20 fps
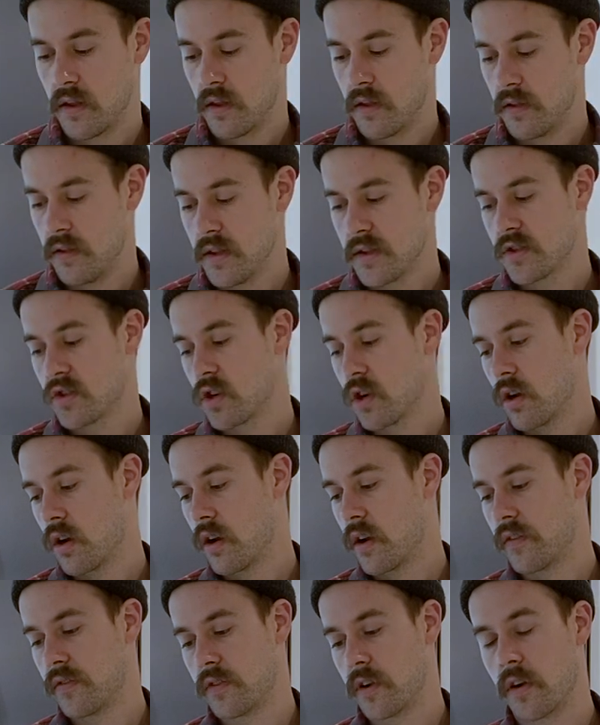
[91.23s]
This
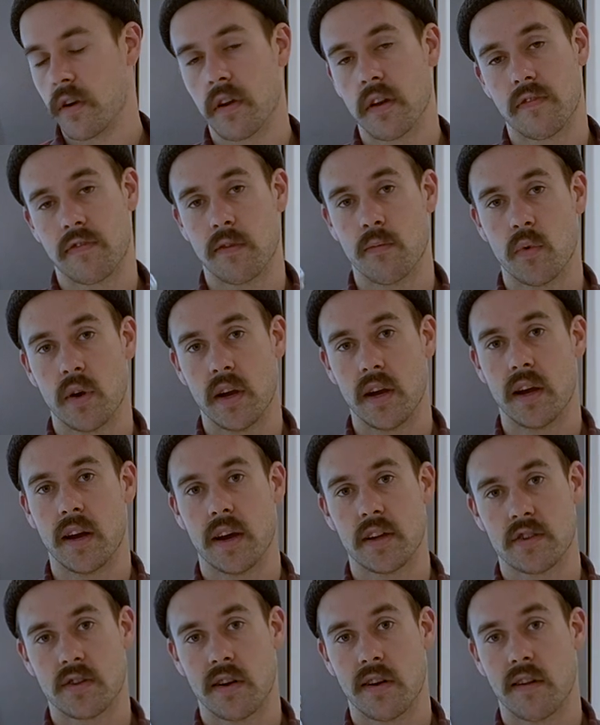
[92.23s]
jar is dirty from when I
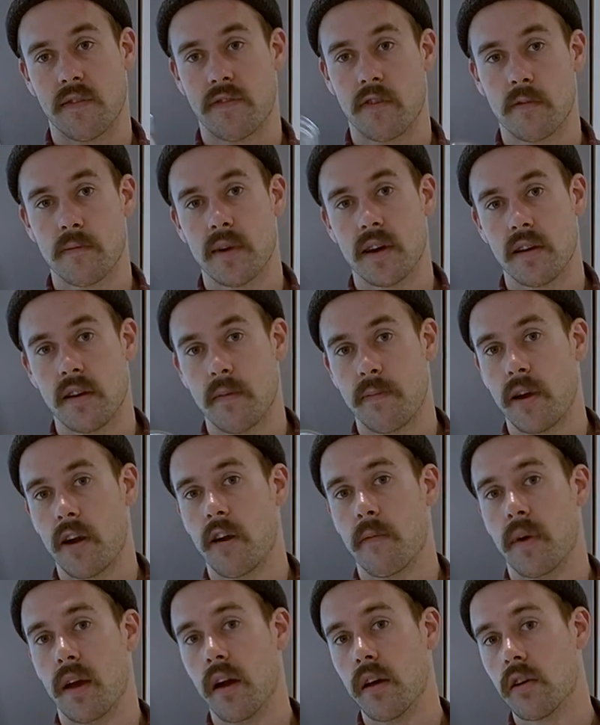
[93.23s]
tried to ferment a pair
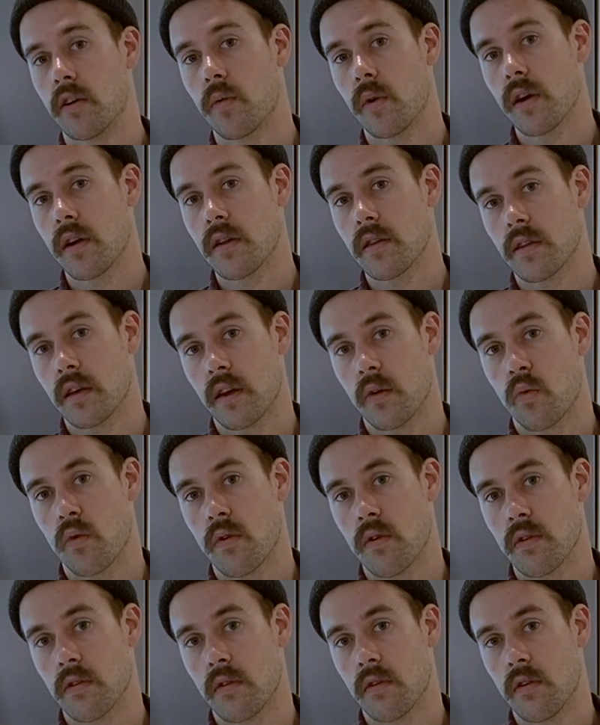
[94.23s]
of my underwear that I
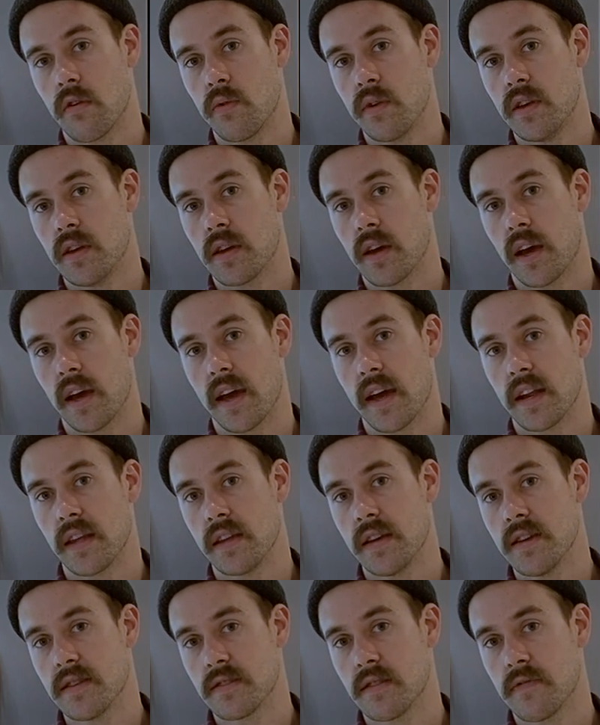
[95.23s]
wore the whole week I had a
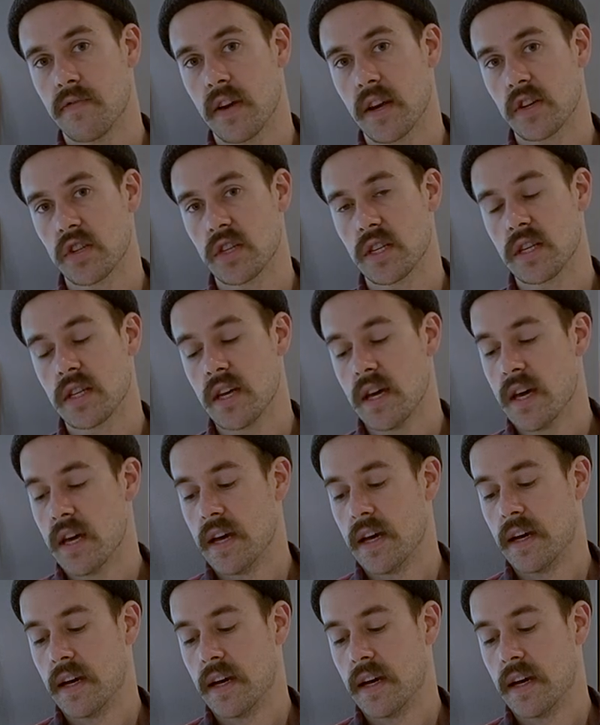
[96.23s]
yeast infection.